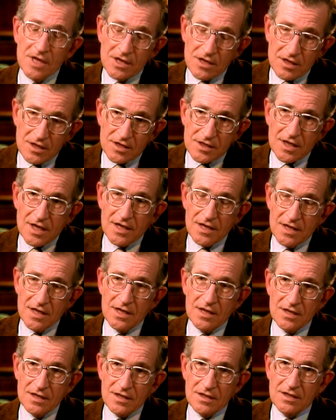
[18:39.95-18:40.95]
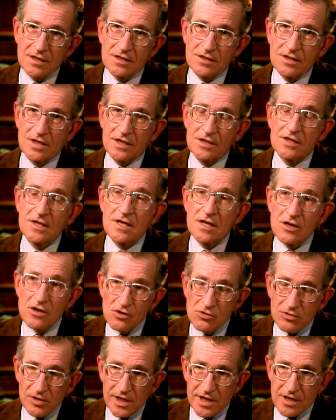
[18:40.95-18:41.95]
because I think that that's the
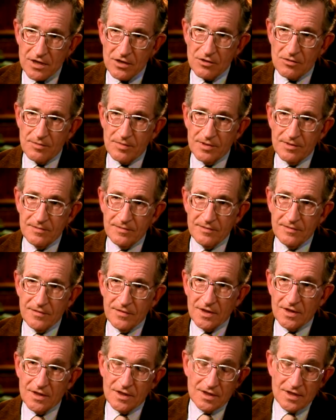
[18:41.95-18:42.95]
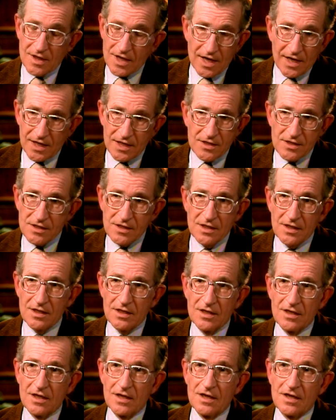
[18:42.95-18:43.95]
only hope that I can see,
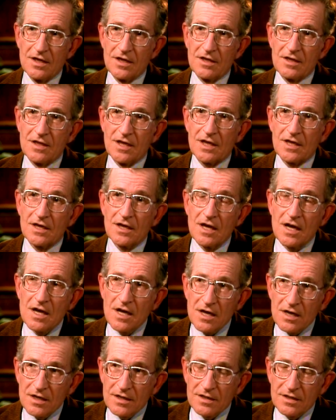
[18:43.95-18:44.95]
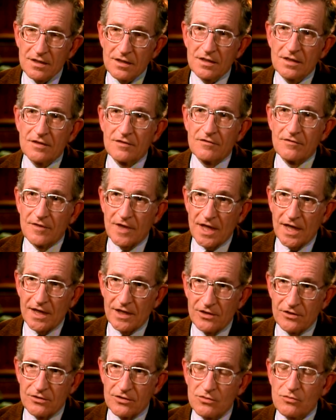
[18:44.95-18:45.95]
that other
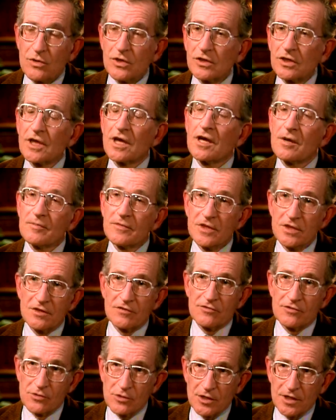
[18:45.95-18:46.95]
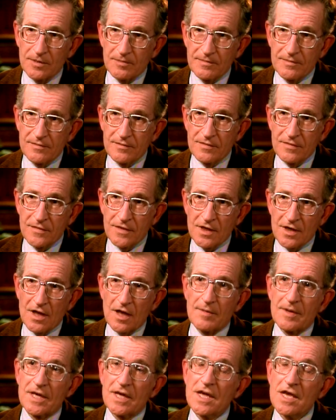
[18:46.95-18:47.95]
values will come to the fore. I
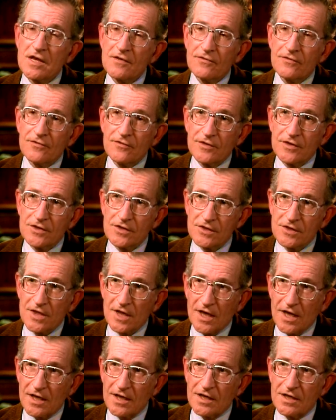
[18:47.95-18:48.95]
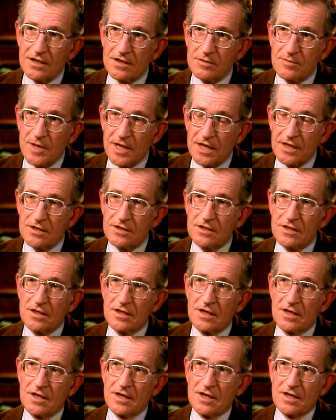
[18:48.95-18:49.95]
mean, if the society is based
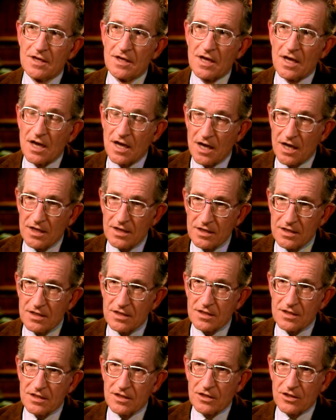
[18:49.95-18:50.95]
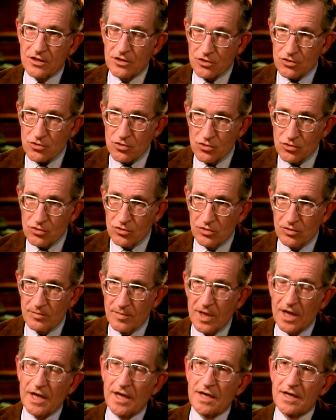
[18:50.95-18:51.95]
on control
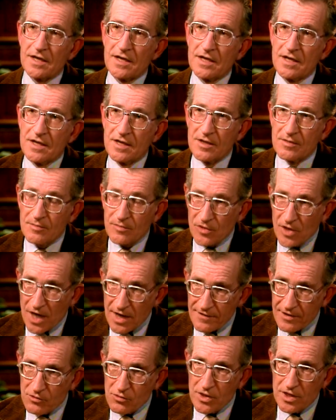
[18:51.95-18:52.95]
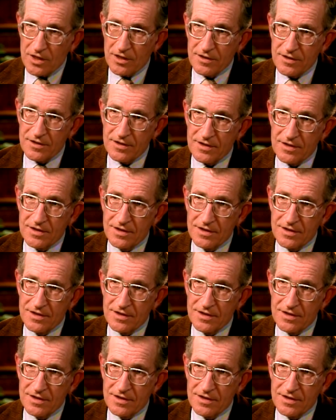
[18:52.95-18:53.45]
by private wealth,